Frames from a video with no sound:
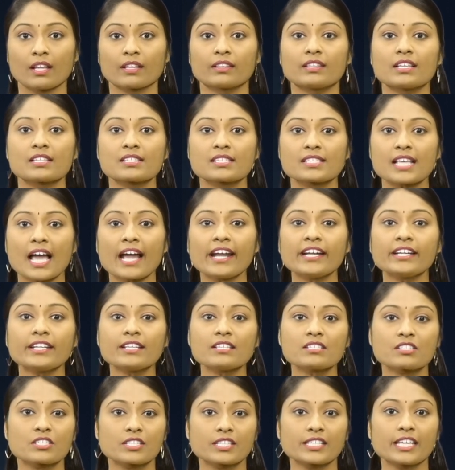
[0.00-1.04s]
The
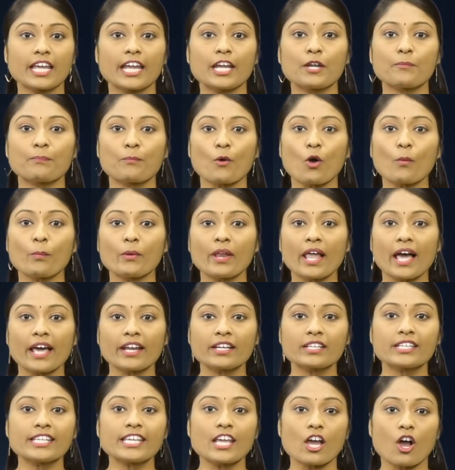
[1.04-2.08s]
scientist gained
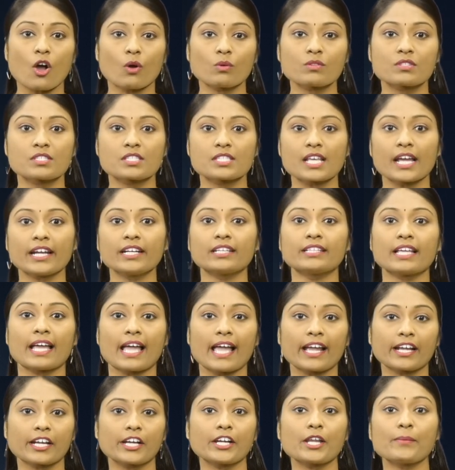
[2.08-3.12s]
popularity outside the
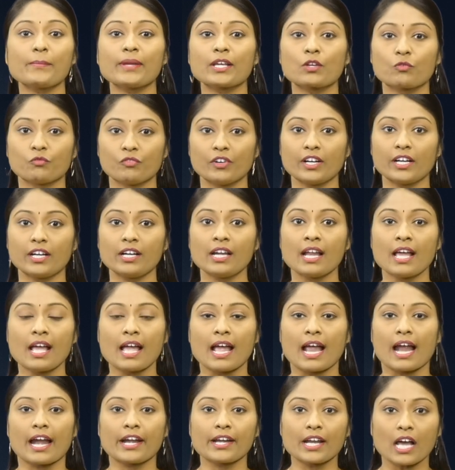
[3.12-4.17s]
academic world
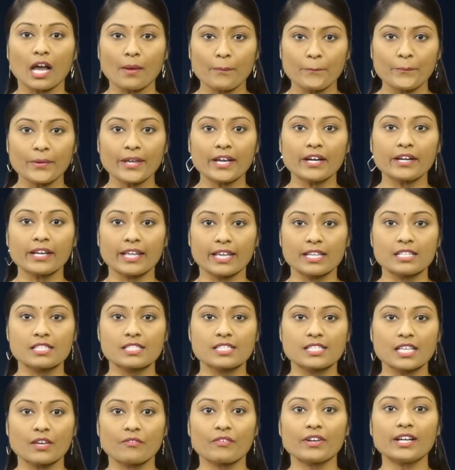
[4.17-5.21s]
and appeared in
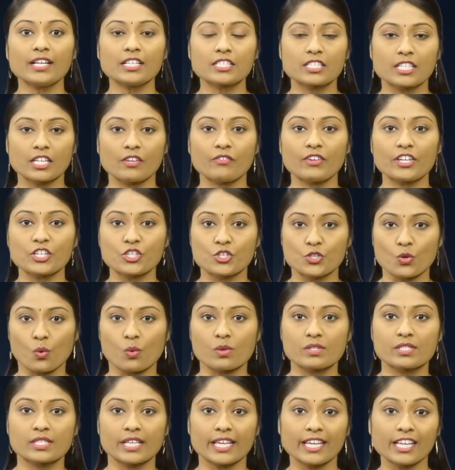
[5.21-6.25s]
several TV
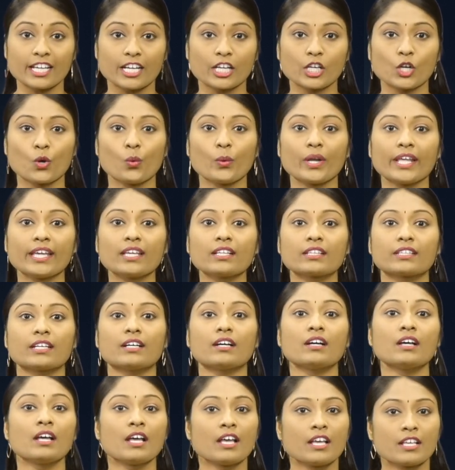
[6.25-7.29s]
shows, including
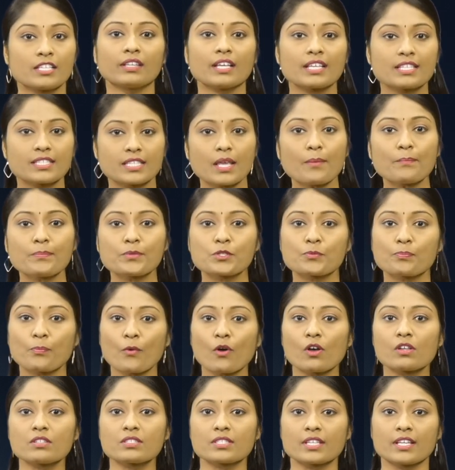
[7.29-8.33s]
The
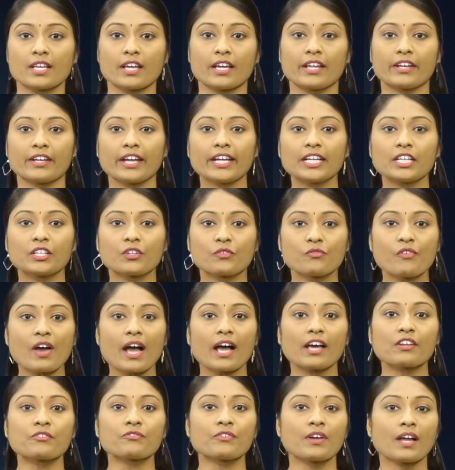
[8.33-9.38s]
Simpsons, Red
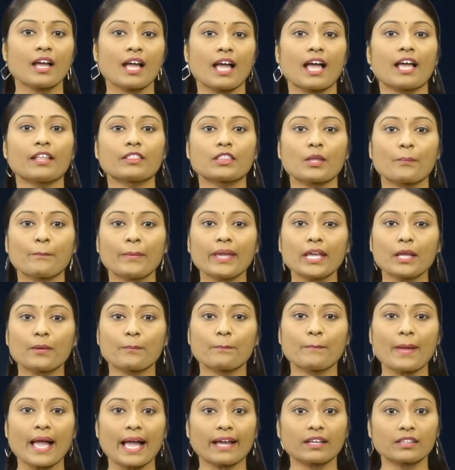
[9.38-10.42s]
Dwarf, and The
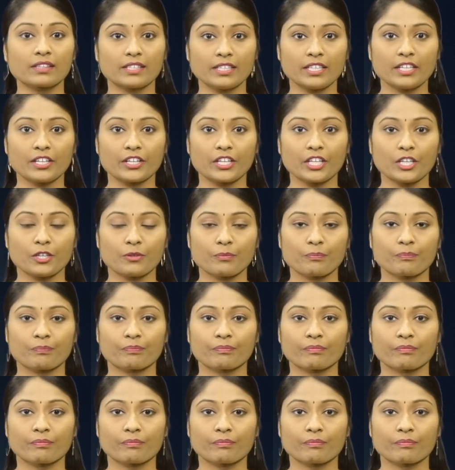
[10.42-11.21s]
Big Bang Theory.